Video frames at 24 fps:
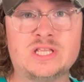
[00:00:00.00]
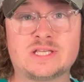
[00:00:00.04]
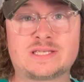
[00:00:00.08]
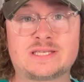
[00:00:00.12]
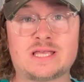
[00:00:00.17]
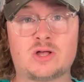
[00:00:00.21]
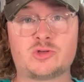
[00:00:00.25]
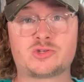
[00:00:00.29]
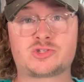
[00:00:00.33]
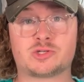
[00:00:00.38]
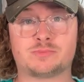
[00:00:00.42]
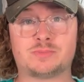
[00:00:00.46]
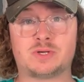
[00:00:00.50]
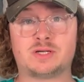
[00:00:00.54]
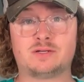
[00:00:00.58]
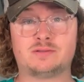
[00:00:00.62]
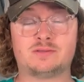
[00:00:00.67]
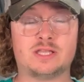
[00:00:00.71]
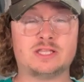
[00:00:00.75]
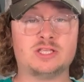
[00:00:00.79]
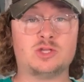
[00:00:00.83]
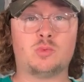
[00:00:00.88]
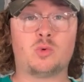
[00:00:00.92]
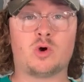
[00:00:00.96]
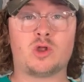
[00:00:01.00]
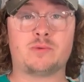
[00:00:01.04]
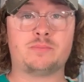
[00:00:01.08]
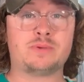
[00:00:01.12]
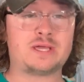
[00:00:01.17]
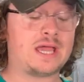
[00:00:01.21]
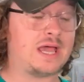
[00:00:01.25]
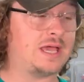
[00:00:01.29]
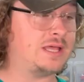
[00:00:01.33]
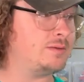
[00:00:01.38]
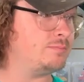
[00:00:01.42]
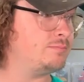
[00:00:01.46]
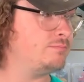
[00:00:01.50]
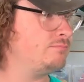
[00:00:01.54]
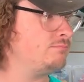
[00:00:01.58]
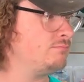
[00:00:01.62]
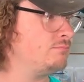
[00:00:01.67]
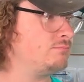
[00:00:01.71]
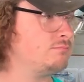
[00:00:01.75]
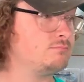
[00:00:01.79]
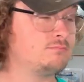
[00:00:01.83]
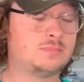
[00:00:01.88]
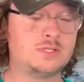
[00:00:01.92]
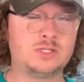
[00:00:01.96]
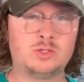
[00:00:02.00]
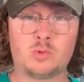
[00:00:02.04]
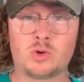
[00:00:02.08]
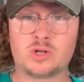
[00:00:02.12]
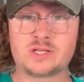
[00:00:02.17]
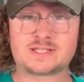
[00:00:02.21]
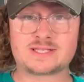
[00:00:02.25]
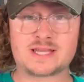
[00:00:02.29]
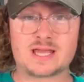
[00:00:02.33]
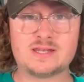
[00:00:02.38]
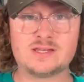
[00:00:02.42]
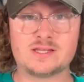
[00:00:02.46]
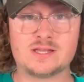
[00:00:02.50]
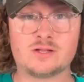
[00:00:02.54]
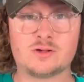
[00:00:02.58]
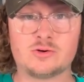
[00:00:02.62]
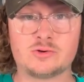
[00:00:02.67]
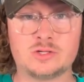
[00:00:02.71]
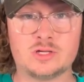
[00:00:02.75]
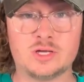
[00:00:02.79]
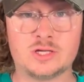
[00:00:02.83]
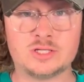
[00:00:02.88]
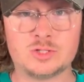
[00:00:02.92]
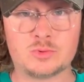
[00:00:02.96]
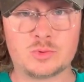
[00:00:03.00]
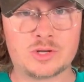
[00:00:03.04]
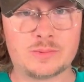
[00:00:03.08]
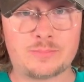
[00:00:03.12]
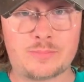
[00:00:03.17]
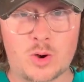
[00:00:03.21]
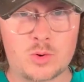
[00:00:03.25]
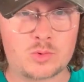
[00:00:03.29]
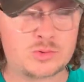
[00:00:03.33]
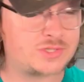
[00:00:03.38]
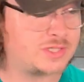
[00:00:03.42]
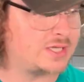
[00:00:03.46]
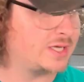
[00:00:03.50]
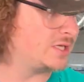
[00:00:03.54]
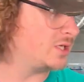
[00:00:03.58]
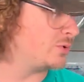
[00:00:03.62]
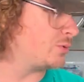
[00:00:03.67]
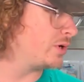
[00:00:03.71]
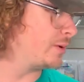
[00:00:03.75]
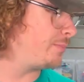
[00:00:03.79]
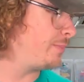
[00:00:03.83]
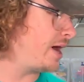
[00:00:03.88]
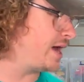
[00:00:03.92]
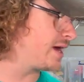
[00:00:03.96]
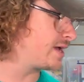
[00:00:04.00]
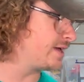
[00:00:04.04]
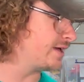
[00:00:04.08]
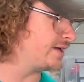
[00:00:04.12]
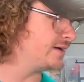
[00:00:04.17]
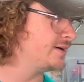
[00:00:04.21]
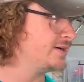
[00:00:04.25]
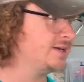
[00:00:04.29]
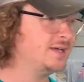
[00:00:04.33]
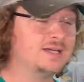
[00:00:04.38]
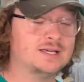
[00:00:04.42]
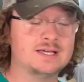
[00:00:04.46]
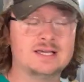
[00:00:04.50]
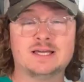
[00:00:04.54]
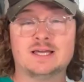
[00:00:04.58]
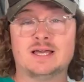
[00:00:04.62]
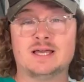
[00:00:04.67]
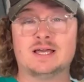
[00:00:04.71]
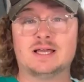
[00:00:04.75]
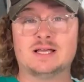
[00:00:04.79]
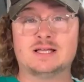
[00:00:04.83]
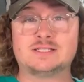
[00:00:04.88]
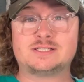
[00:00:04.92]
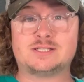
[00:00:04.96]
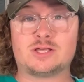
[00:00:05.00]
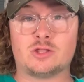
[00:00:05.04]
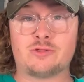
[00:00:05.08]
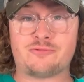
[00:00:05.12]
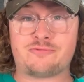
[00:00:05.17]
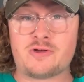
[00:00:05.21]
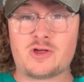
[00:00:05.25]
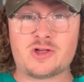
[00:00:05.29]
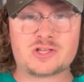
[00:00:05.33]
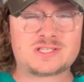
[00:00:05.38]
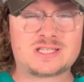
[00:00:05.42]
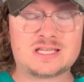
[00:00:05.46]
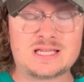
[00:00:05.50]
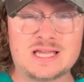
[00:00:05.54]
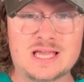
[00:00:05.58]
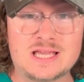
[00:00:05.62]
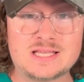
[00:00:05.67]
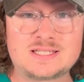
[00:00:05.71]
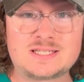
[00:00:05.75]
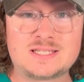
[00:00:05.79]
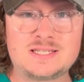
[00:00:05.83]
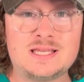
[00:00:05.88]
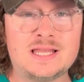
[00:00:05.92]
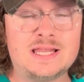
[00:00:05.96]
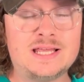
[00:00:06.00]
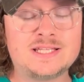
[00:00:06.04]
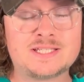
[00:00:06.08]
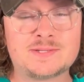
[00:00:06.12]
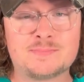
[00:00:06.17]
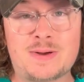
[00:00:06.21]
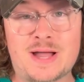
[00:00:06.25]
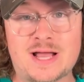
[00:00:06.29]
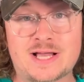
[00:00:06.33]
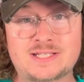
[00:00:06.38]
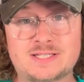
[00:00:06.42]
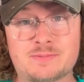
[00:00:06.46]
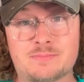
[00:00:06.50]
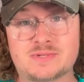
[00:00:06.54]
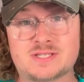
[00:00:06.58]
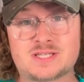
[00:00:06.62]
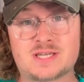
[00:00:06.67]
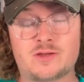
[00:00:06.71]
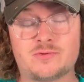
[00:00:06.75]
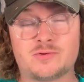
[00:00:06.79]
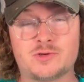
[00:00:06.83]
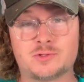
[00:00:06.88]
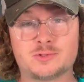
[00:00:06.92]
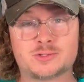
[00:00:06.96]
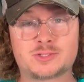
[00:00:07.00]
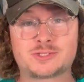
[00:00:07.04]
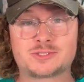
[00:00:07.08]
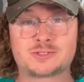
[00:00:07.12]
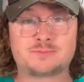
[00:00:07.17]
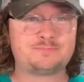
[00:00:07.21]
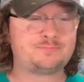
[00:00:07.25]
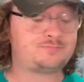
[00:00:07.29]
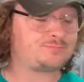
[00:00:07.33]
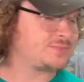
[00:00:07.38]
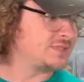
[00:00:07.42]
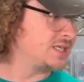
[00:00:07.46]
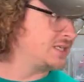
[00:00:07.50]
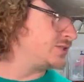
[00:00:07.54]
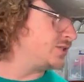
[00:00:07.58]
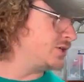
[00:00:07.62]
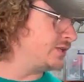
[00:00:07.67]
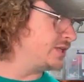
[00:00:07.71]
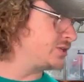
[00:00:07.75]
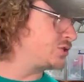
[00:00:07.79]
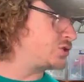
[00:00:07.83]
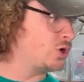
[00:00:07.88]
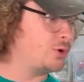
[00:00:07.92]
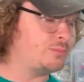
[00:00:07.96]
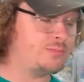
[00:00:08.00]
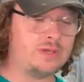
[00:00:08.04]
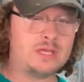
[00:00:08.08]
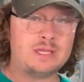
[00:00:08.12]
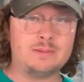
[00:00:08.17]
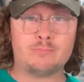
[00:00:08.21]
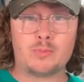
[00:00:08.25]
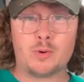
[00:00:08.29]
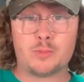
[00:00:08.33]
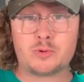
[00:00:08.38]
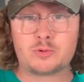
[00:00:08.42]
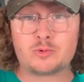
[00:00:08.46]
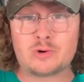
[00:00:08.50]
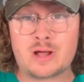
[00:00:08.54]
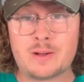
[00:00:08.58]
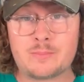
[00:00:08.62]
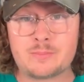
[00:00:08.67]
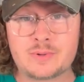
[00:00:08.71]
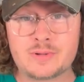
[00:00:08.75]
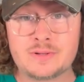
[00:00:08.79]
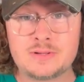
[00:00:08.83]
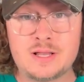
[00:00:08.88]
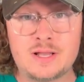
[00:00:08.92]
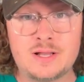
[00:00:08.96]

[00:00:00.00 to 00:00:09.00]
you sell some something, then you want to be getting, you want to send it, don't you? You want to post it, you want to pack it. So the first thing is you need some packaging materials. So this could be bubble wrap,